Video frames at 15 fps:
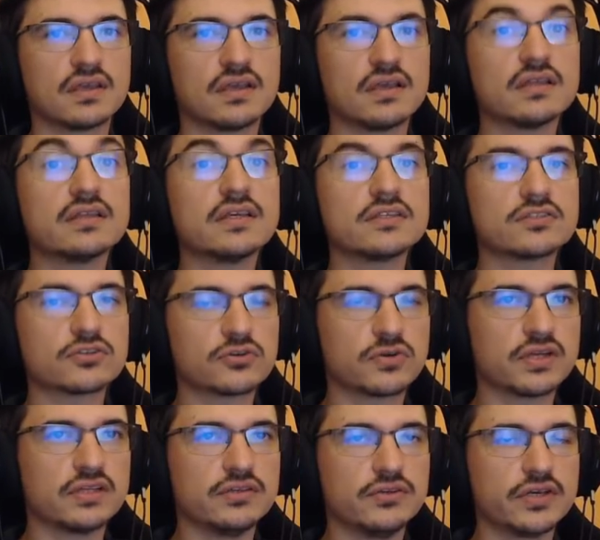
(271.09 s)
In this
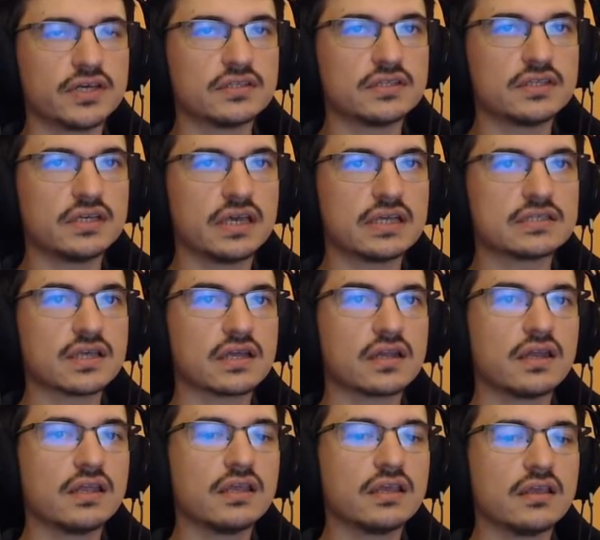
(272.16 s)
screen, you can see
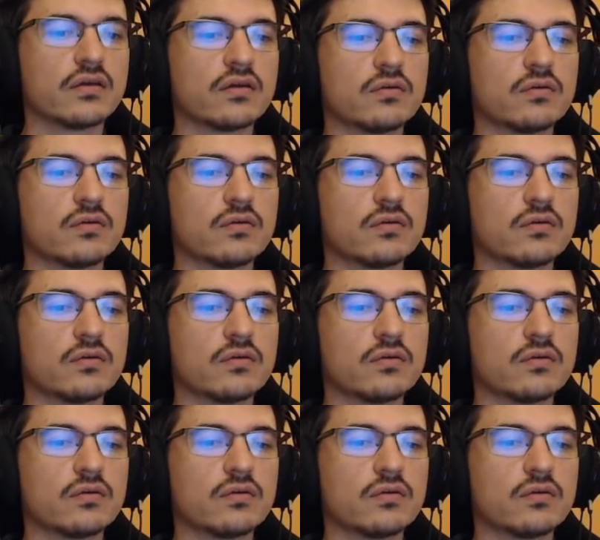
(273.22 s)
exactly